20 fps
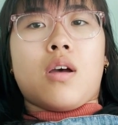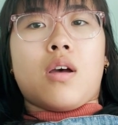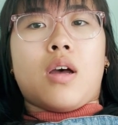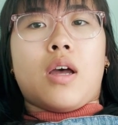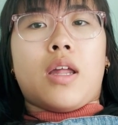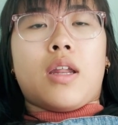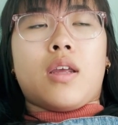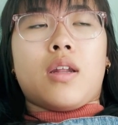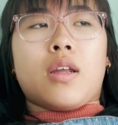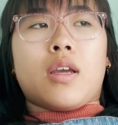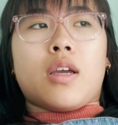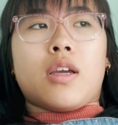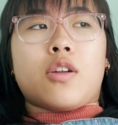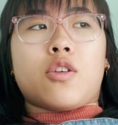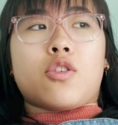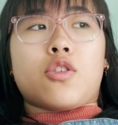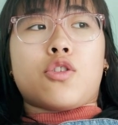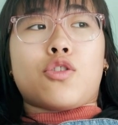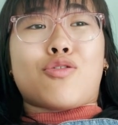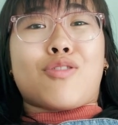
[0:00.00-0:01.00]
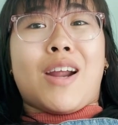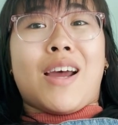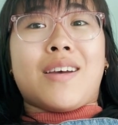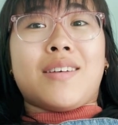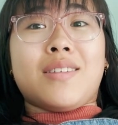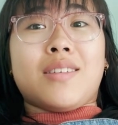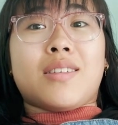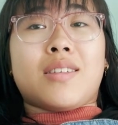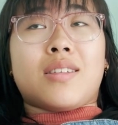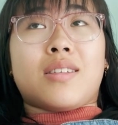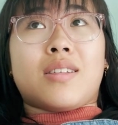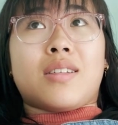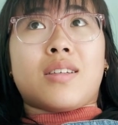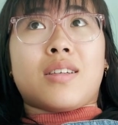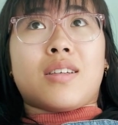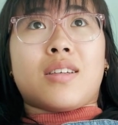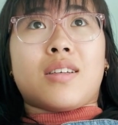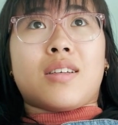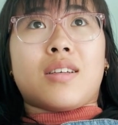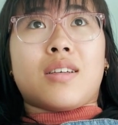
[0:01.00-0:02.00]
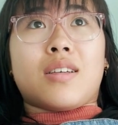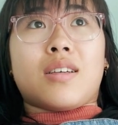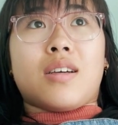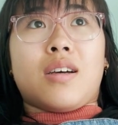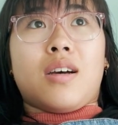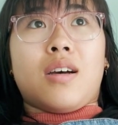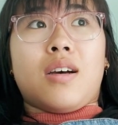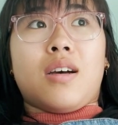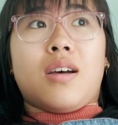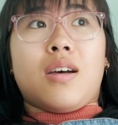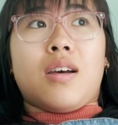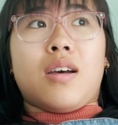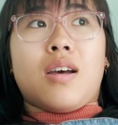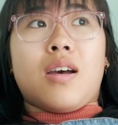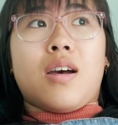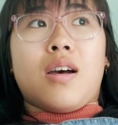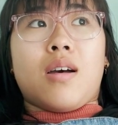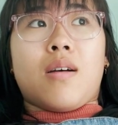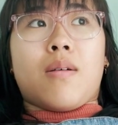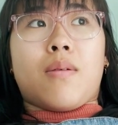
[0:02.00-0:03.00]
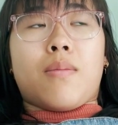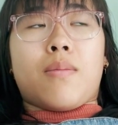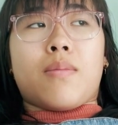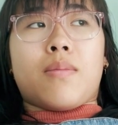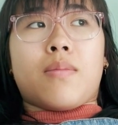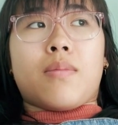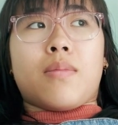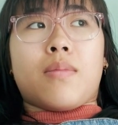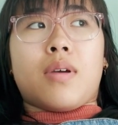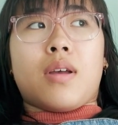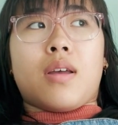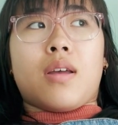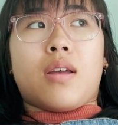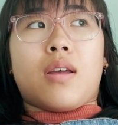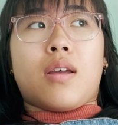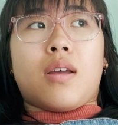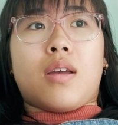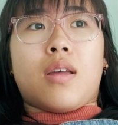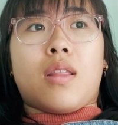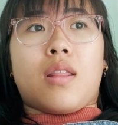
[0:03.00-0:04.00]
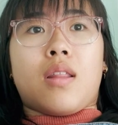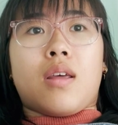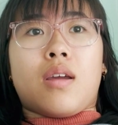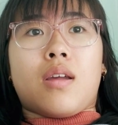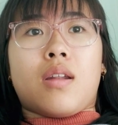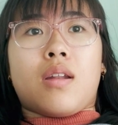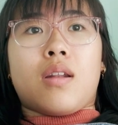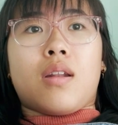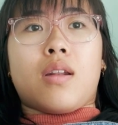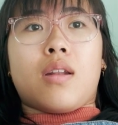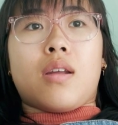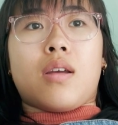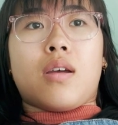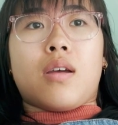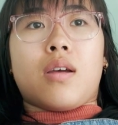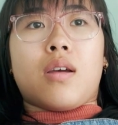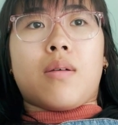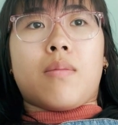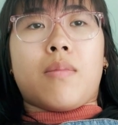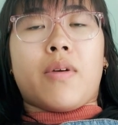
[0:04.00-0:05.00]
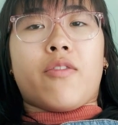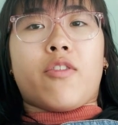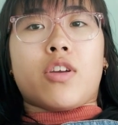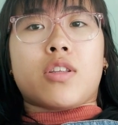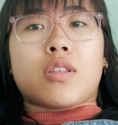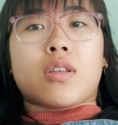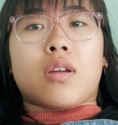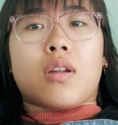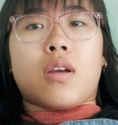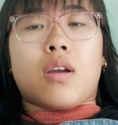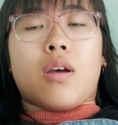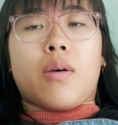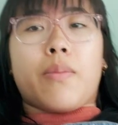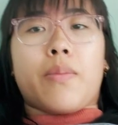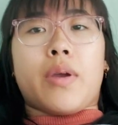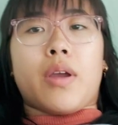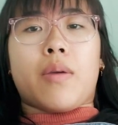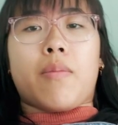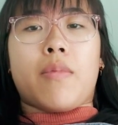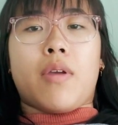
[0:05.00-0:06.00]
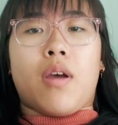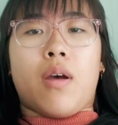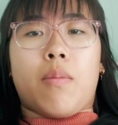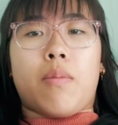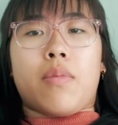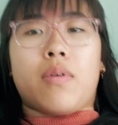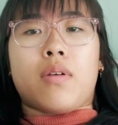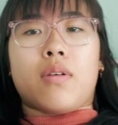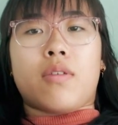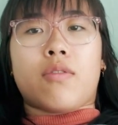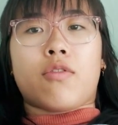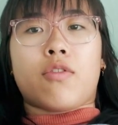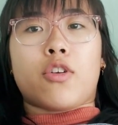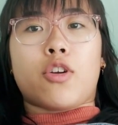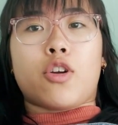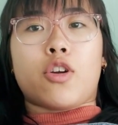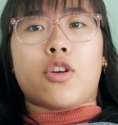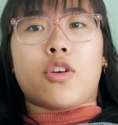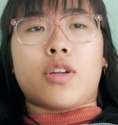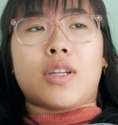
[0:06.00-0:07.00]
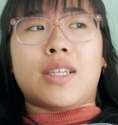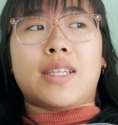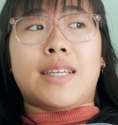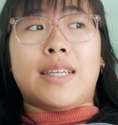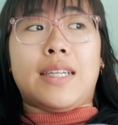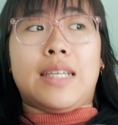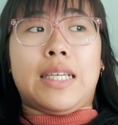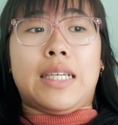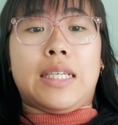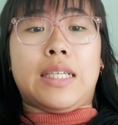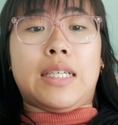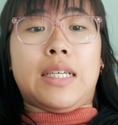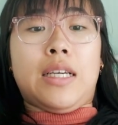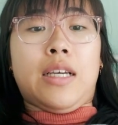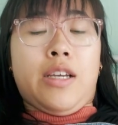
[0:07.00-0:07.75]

I need to get dressed. And then my friend's gonna come pick me up for dinner.